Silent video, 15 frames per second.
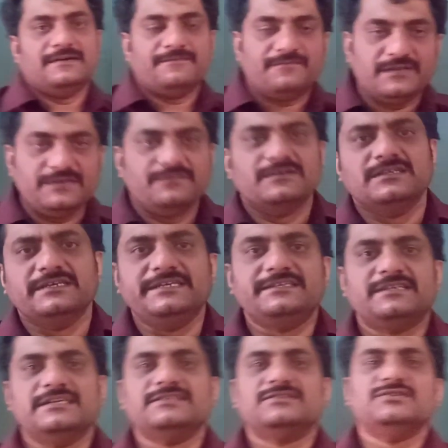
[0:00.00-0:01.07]
We will
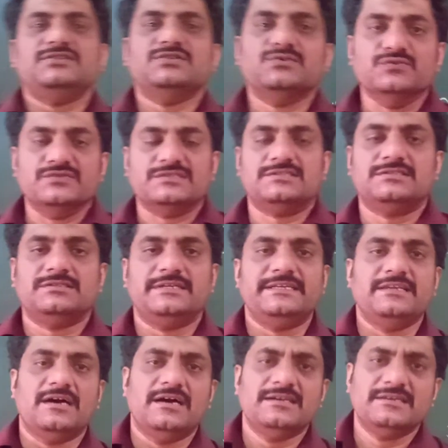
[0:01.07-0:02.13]
intend to use
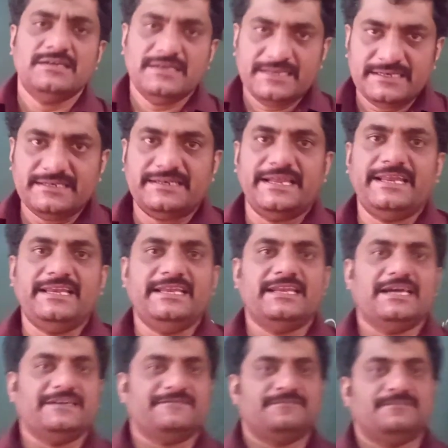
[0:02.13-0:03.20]
in our daily
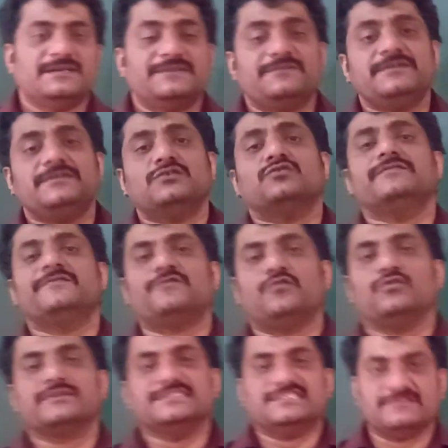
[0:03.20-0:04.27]
life, but we don't
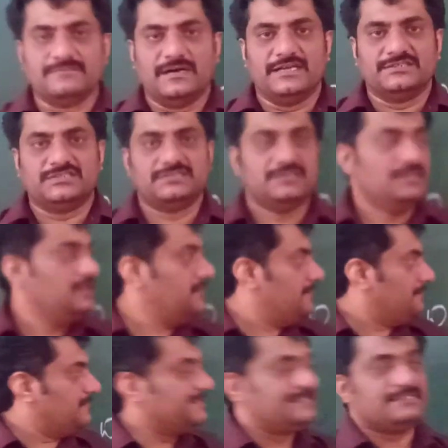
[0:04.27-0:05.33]
focus much.
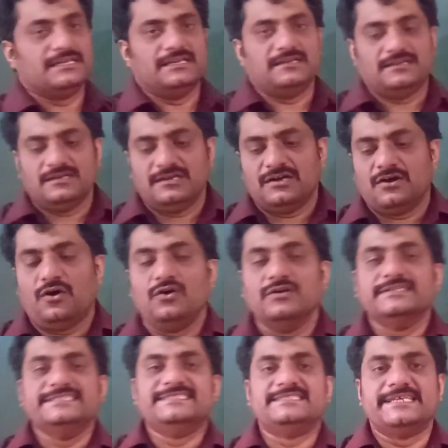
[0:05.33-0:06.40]
But still, all
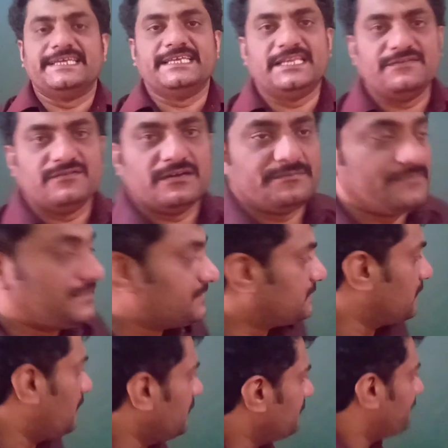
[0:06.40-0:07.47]
these negative numbers
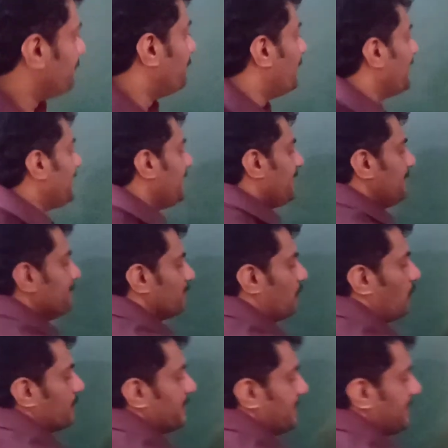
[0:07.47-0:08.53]
are very
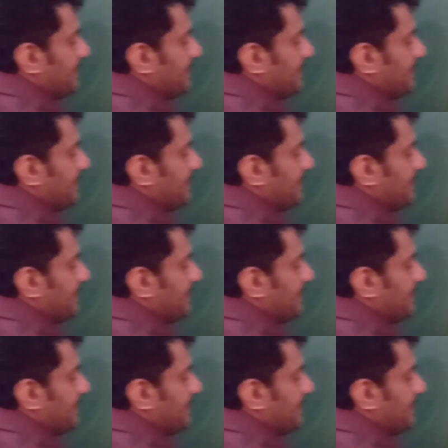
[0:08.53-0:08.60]
important